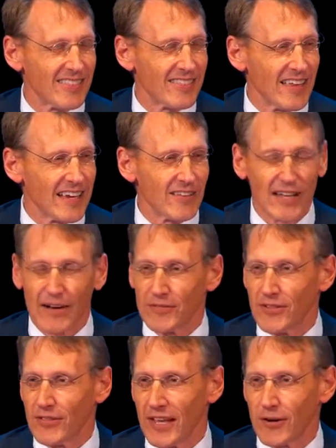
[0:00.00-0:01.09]
think left
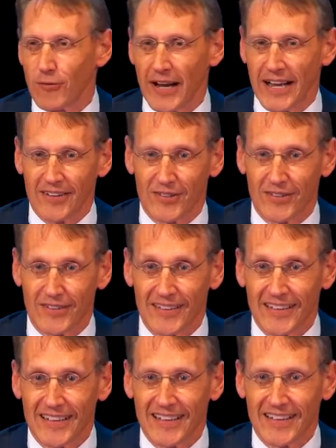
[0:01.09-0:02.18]
and think right,
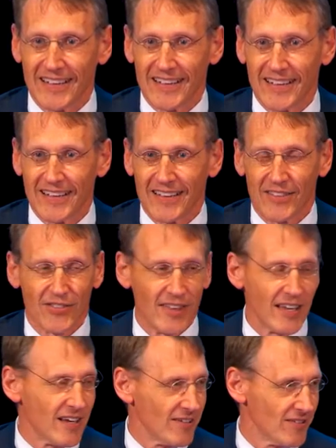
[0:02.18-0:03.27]

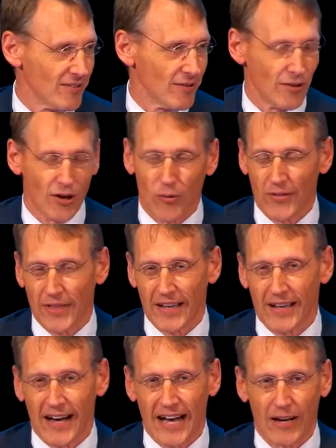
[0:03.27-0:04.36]
think low and think
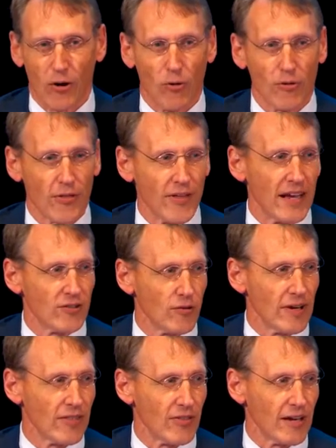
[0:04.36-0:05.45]
high. Oh, the things you
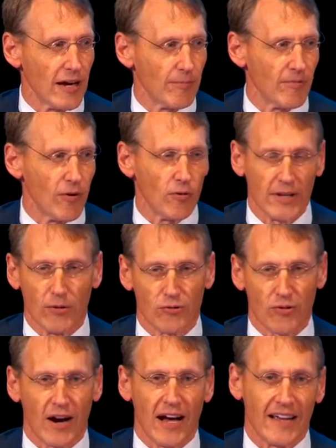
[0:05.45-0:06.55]
can think up if only you
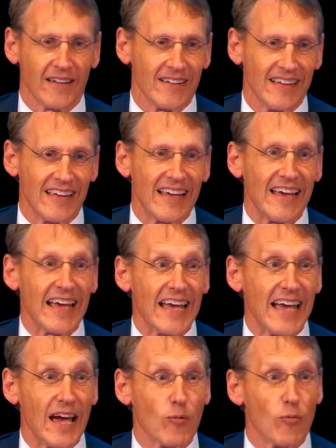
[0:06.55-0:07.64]
try.
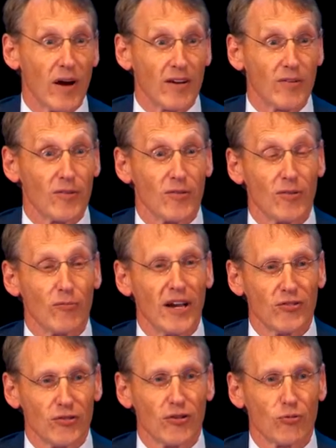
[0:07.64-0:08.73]
And what
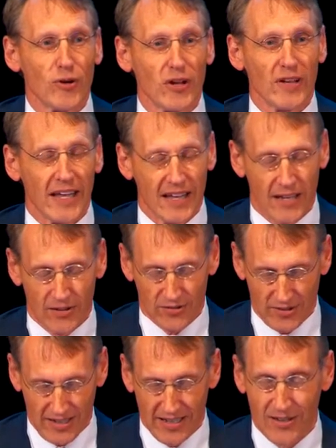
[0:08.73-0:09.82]
research really
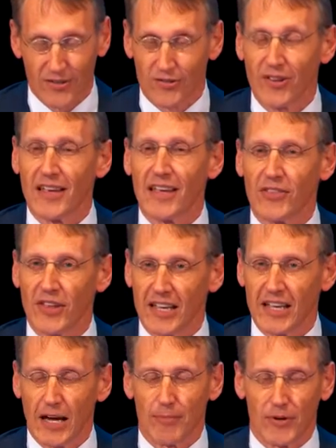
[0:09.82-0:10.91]
is
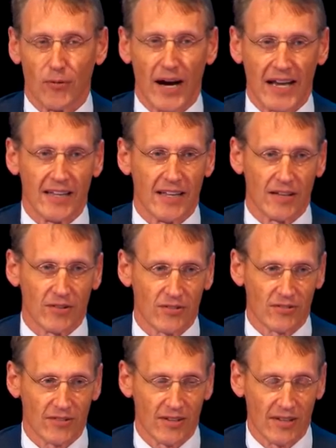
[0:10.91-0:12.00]
thinking up new ideas.